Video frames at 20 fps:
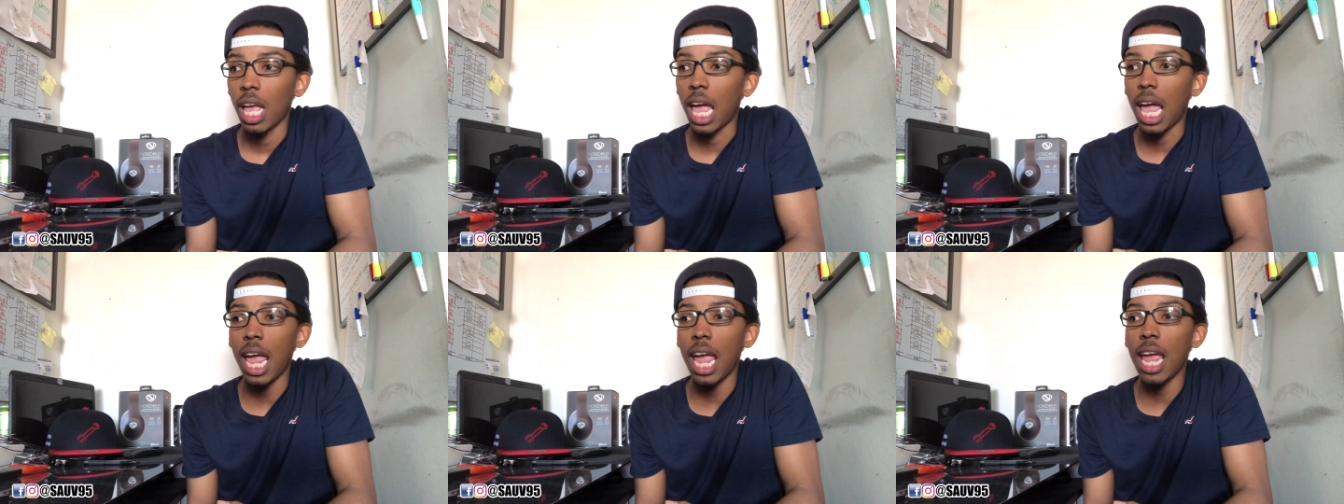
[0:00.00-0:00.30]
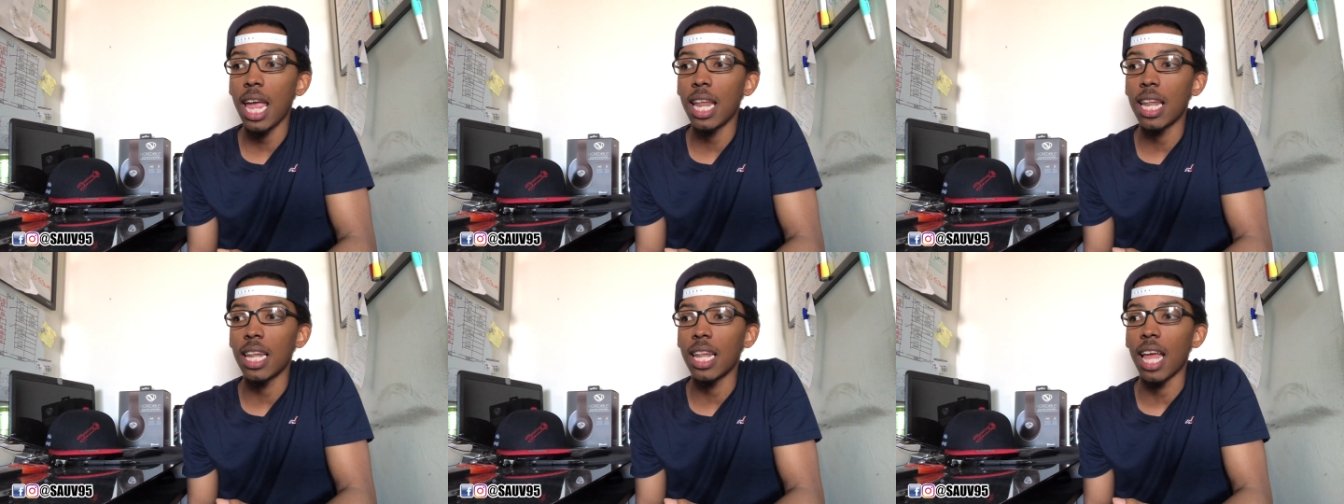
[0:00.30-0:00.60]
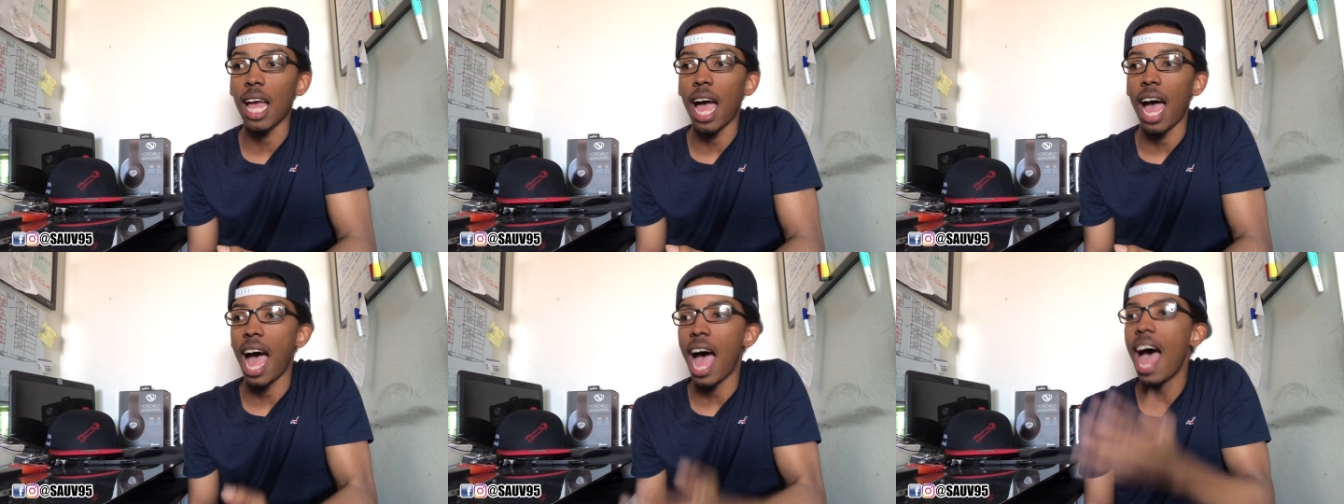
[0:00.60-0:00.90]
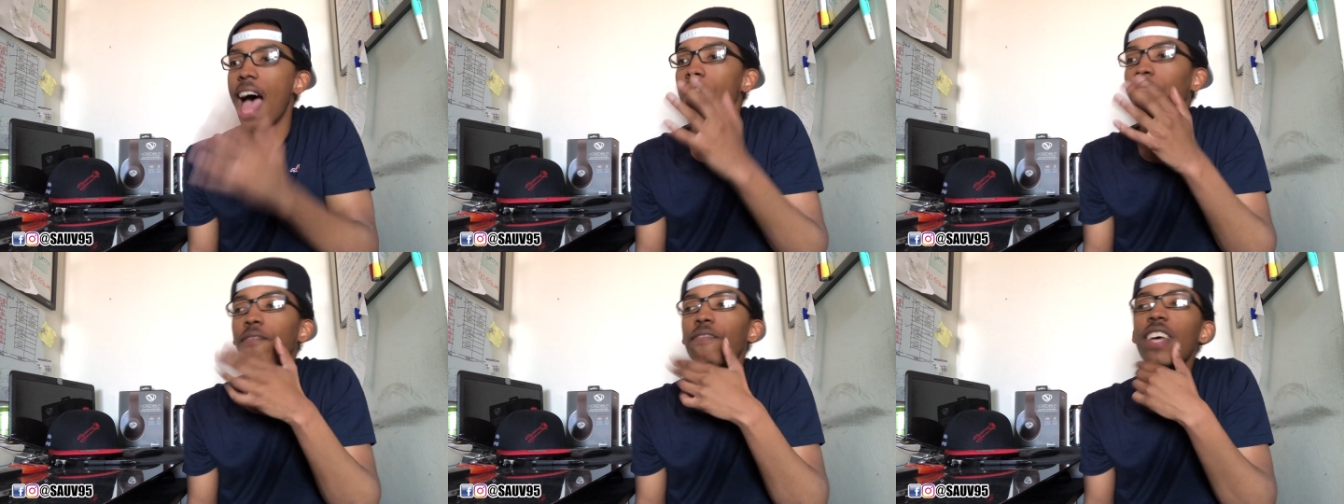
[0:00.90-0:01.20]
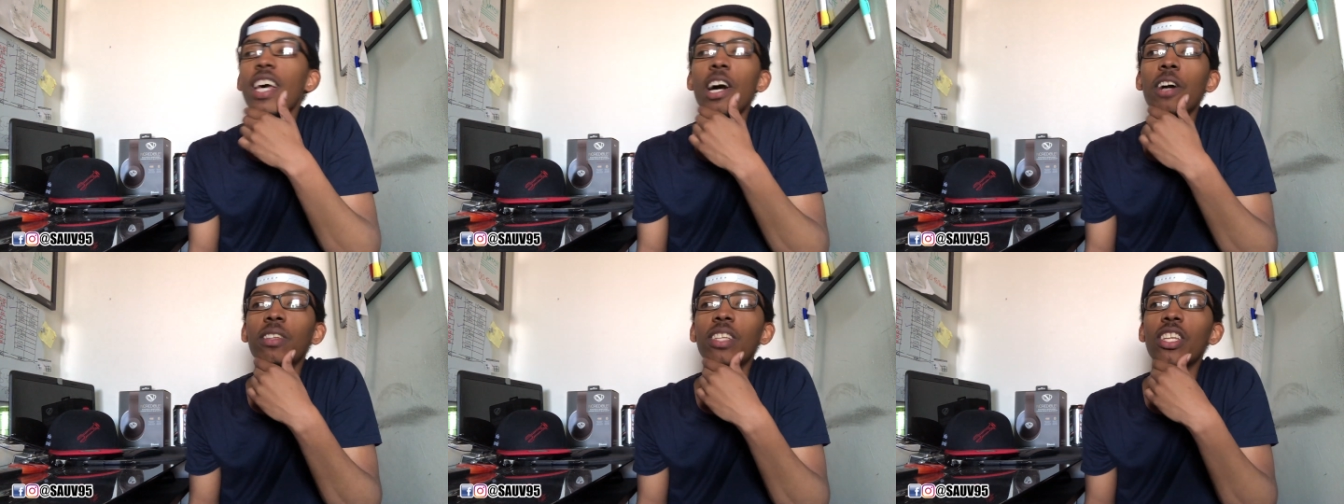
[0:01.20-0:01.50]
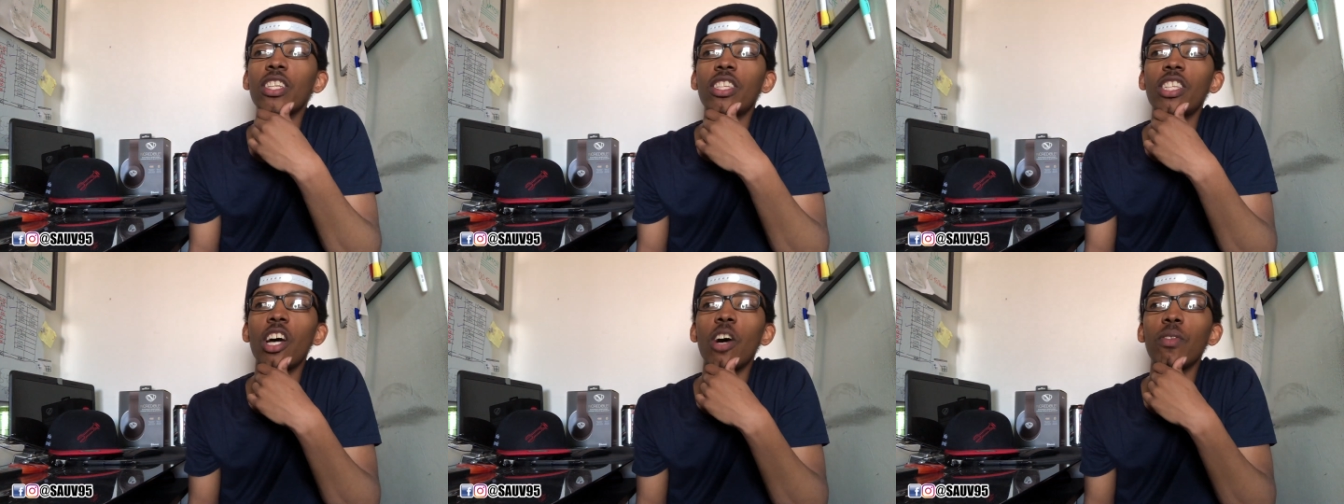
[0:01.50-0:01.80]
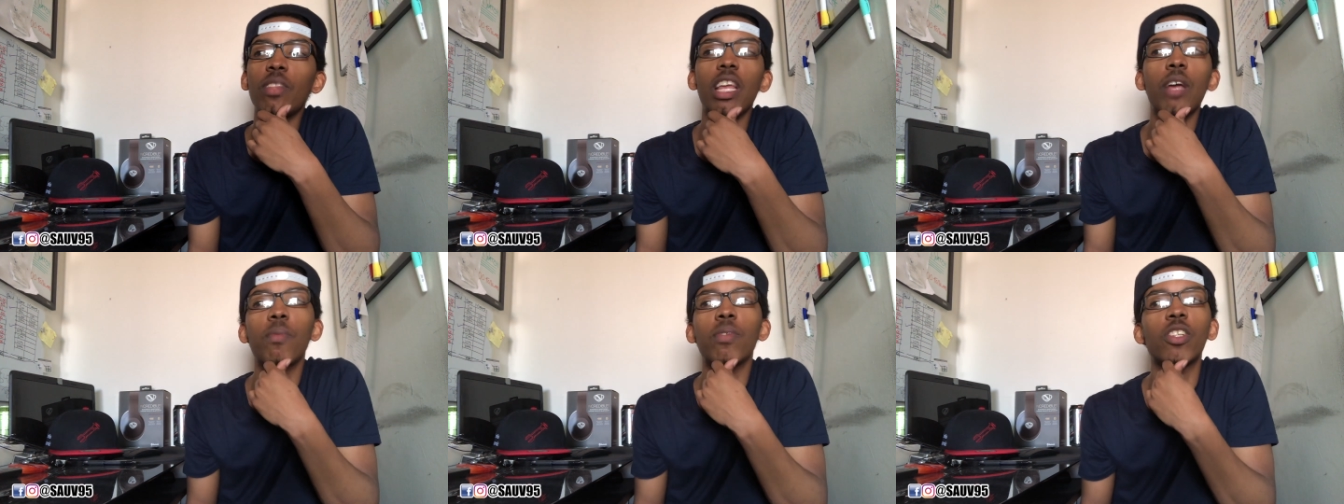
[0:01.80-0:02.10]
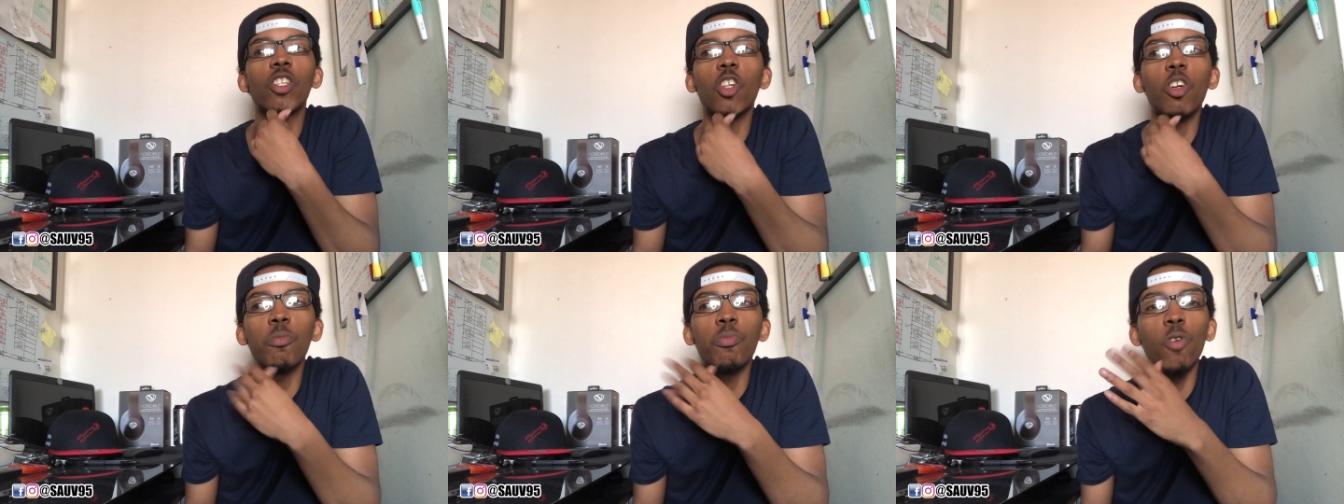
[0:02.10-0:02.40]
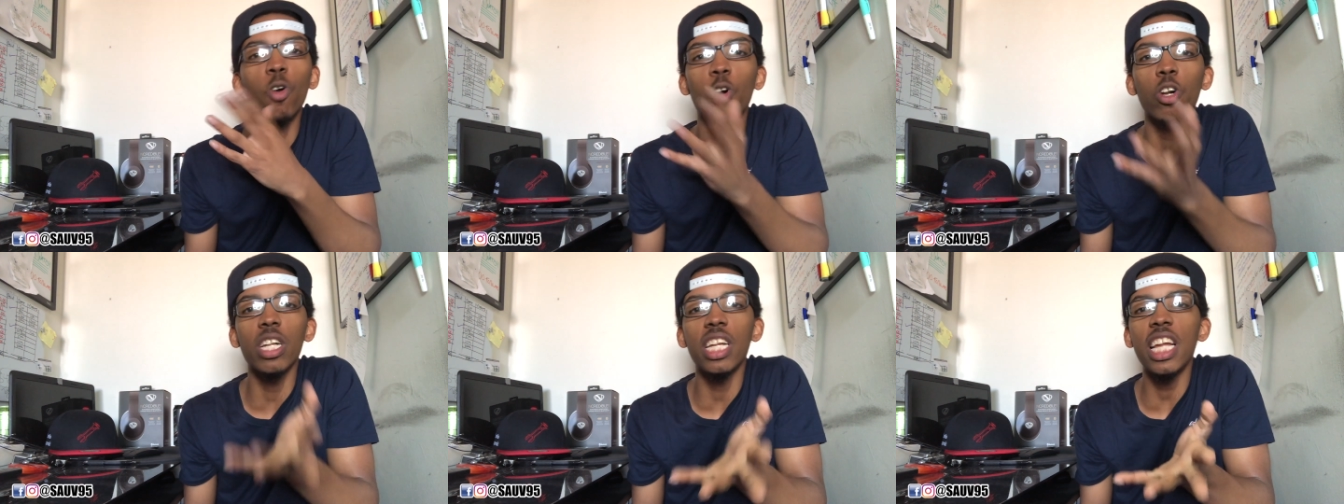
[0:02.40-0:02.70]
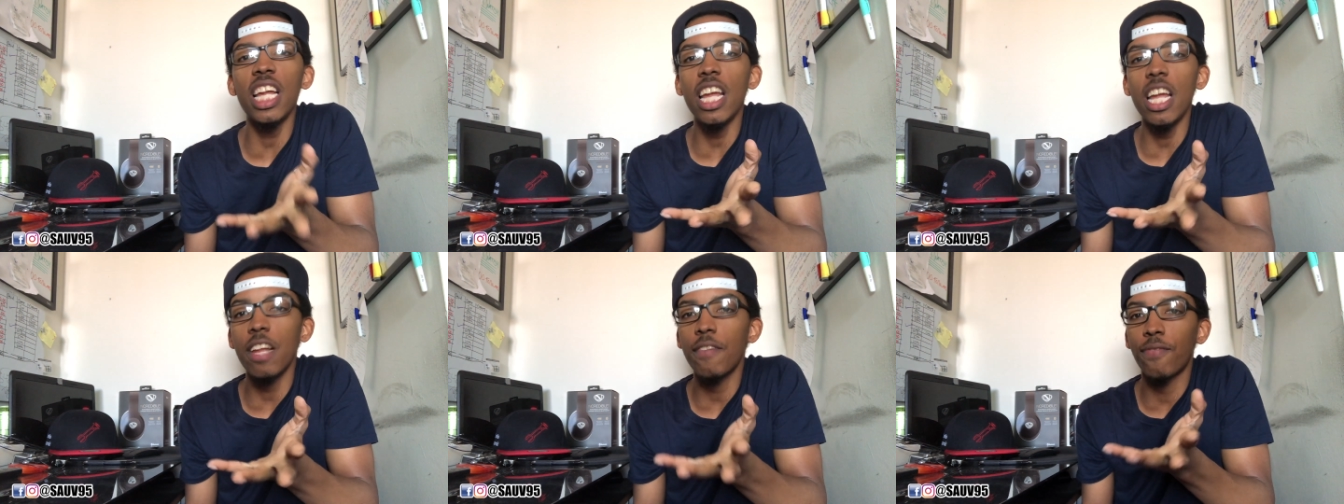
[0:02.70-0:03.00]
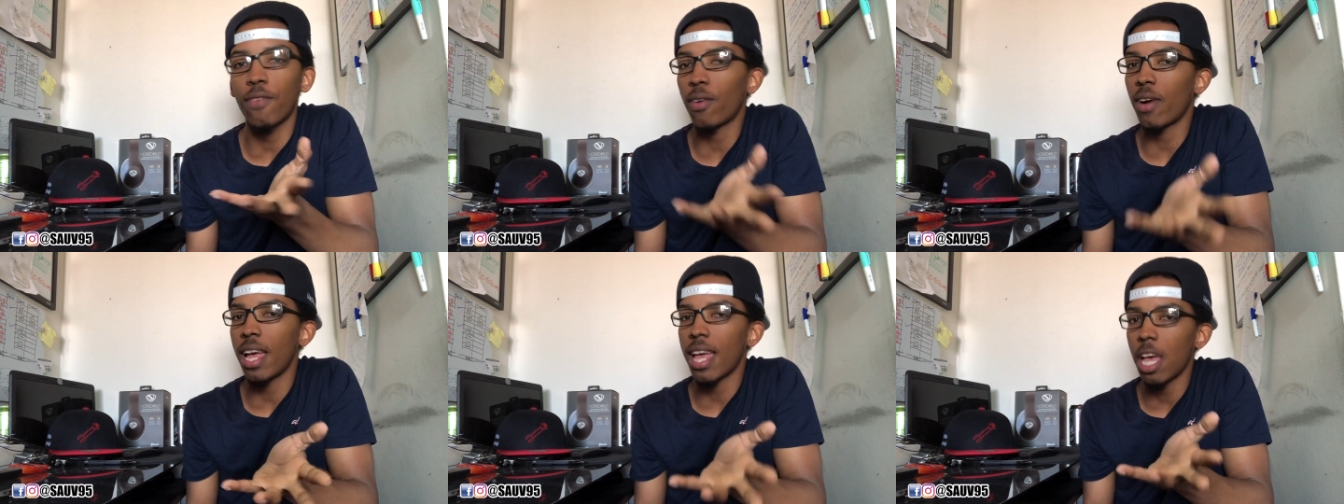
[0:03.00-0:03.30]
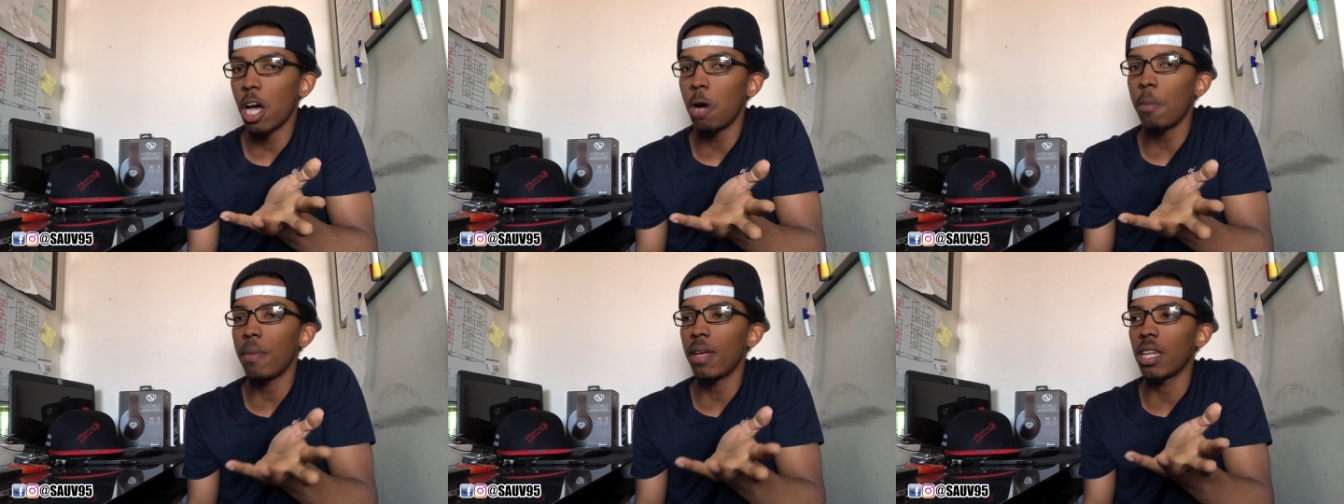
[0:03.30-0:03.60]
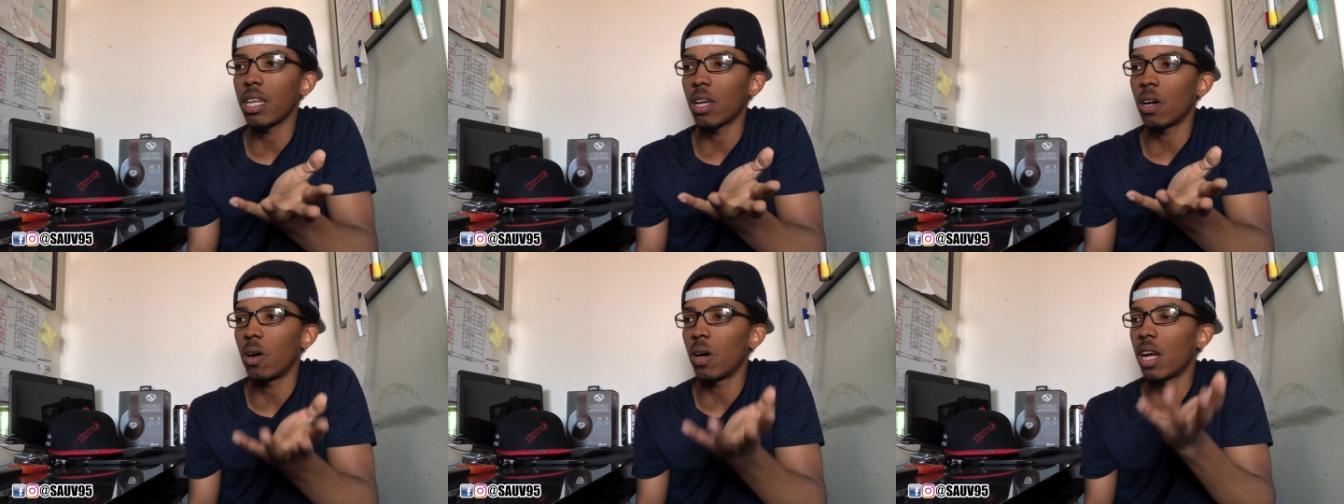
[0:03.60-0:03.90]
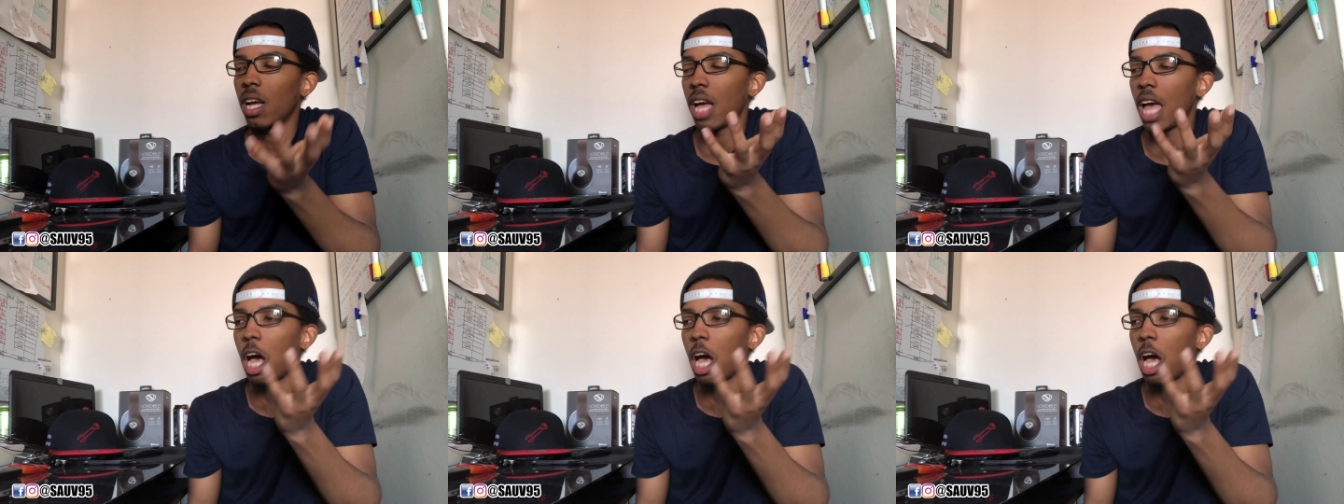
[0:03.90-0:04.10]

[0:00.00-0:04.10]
And I felt as though there was no more need for a helmet or